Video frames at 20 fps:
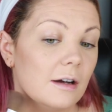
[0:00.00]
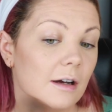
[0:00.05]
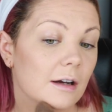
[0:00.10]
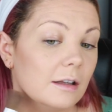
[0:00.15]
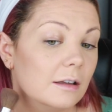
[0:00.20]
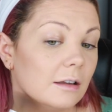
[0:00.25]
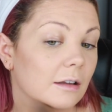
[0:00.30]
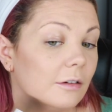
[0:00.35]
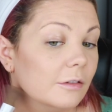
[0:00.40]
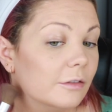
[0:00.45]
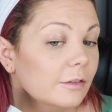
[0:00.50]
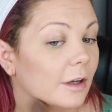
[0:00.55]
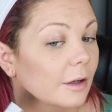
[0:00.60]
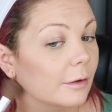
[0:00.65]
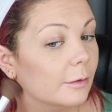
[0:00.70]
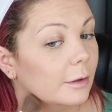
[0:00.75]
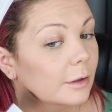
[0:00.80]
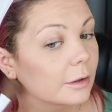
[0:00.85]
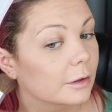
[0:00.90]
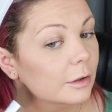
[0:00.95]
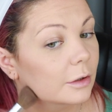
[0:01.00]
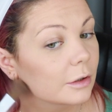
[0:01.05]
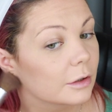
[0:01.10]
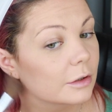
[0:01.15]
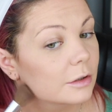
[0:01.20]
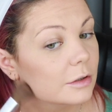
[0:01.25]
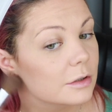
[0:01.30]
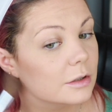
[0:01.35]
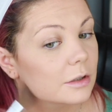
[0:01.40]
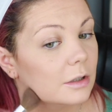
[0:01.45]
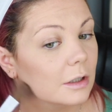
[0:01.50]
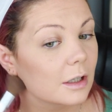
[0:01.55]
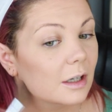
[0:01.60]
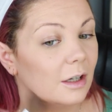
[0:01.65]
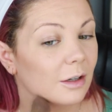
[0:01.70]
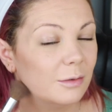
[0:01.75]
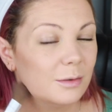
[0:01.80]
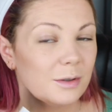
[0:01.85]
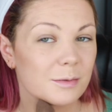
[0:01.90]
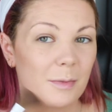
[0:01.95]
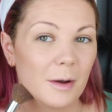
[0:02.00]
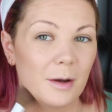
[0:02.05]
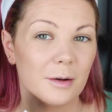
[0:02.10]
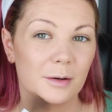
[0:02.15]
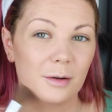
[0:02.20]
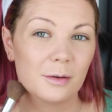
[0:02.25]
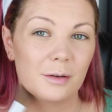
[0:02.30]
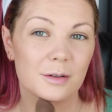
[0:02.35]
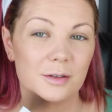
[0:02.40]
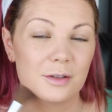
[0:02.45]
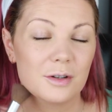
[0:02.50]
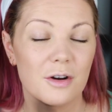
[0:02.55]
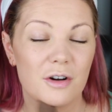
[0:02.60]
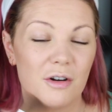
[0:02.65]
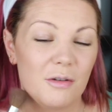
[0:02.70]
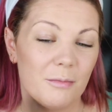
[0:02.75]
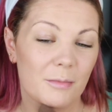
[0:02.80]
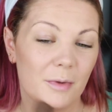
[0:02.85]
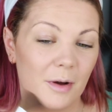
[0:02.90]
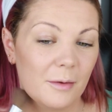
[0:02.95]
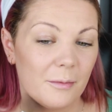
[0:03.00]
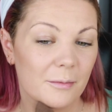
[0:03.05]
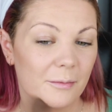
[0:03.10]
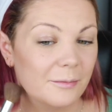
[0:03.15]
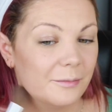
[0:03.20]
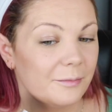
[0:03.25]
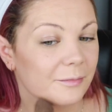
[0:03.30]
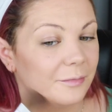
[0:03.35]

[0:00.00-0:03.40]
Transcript: I love how it looks. I always powder on top, but